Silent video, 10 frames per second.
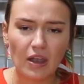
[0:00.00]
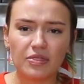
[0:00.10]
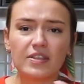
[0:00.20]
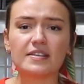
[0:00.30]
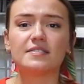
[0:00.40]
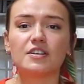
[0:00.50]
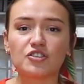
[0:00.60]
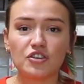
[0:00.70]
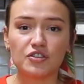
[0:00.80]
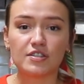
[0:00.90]
This
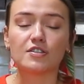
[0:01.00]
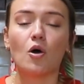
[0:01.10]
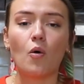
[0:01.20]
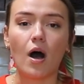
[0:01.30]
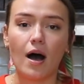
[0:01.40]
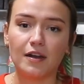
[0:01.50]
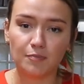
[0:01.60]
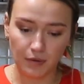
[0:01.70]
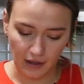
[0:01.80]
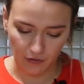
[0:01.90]
dish is so
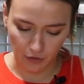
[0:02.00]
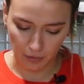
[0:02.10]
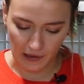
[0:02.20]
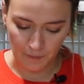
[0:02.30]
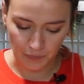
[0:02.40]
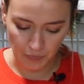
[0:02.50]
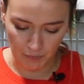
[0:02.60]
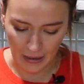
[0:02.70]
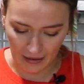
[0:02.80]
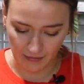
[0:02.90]
unbelievably
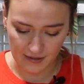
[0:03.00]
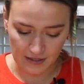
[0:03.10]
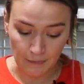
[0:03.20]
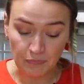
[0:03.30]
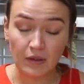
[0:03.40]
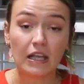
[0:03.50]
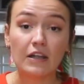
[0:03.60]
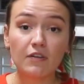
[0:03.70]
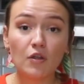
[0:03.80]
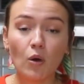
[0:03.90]
balanced.
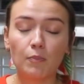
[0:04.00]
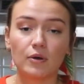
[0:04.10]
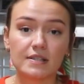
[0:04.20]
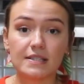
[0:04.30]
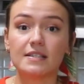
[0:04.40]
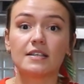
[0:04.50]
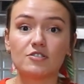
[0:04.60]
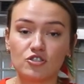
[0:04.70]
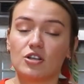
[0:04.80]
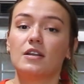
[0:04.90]
Even though I put
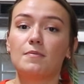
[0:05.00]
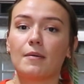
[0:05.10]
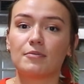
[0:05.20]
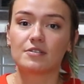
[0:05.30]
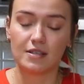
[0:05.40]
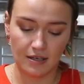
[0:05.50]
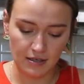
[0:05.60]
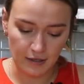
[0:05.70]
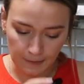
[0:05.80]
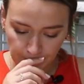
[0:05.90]
6 chili peppers
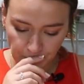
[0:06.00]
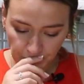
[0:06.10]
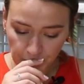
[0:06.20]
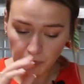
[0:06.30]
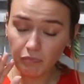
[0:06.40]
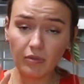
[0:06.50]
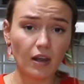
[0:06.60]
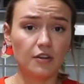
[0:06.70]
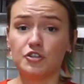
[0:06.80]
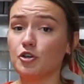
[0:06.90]
in here,
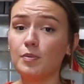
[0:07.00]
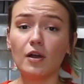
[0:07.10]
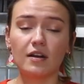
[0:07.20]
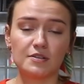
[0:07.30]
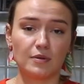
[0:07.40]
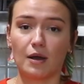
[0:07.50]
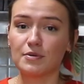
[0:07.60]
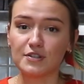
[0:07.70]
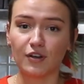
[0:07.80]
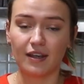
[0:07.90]
and to be honest, when I
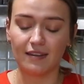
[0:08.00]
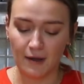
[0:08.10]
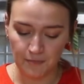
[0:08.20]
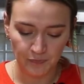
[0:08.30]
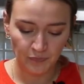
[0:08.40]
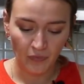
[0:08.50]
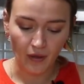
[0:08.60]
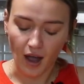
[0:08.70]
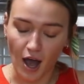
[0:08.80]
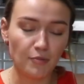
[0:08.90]
was cooking them,
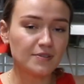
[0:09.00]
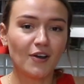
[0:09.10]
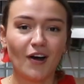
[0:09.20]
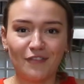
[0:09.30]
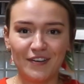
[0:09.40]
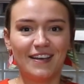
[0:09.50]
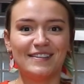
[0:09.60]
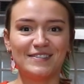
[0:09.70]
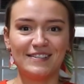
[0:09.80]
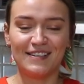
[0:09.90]
I was coughing
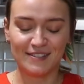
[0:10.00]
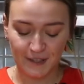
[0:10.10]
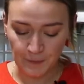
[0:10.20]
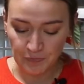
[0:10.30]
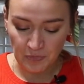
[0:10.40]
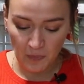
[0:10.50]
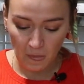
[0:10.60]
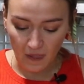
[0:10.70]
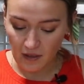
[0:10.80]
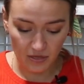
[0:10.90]
and sneezing.
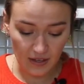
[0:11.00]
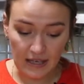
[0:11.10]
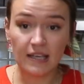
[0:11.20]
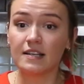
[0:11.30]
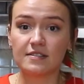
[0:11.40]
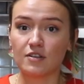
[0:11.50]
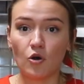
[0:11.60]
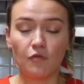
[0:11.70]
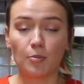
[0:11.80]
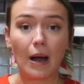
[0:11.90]
The heat isn't
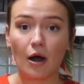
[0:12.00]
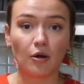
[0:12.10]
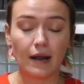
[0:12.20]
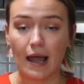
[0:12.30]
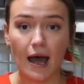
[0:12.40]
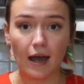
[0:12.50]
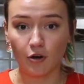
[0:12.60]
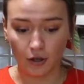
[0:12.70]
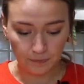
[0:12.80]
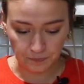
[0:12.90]
overpowering at
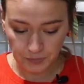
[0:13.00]
all.